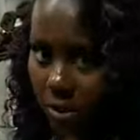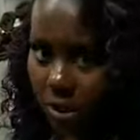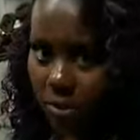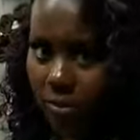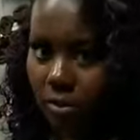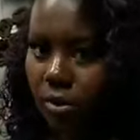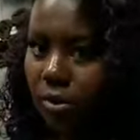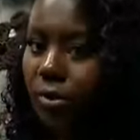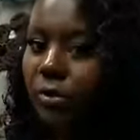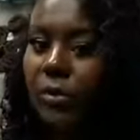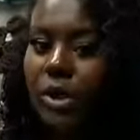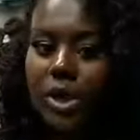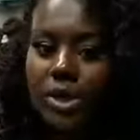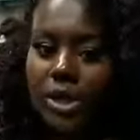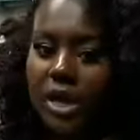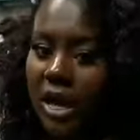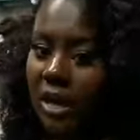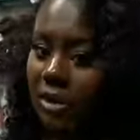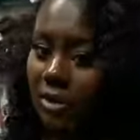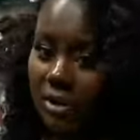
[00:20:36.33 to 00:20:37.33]
cuticle, and
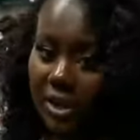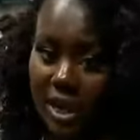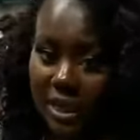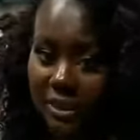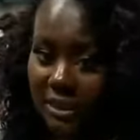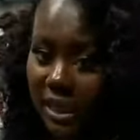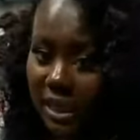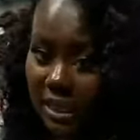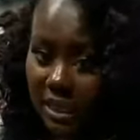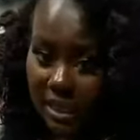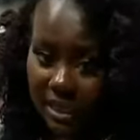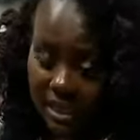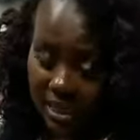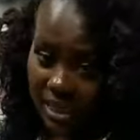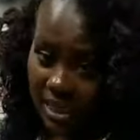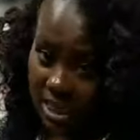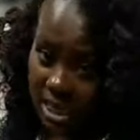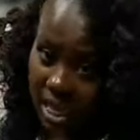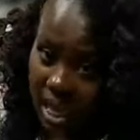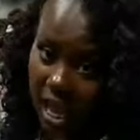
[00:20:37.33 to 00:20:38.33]
now you're not taking in
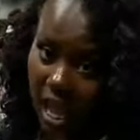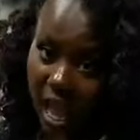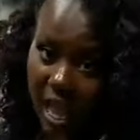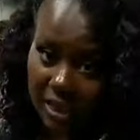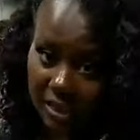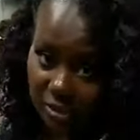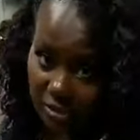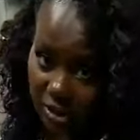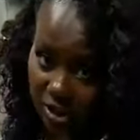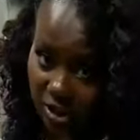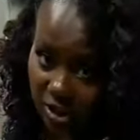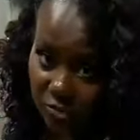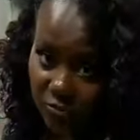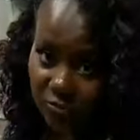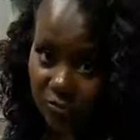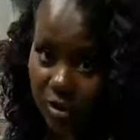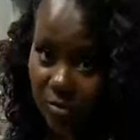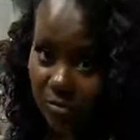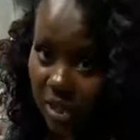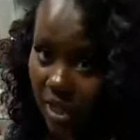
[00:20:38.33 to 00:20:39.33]
any hydration
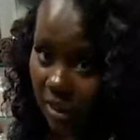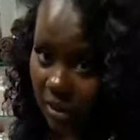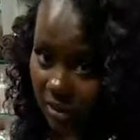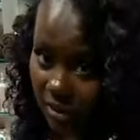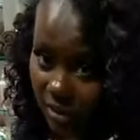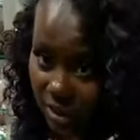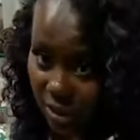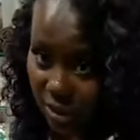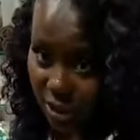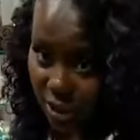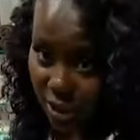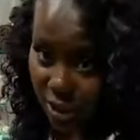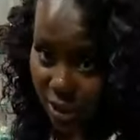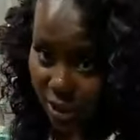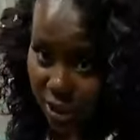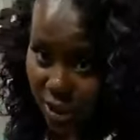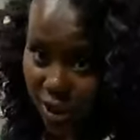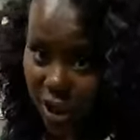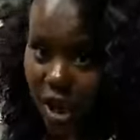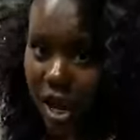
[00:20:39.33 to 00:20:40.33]
from that
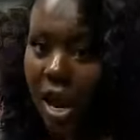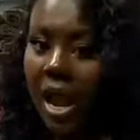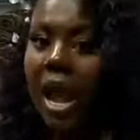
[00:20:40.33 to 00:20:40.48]
conditioner.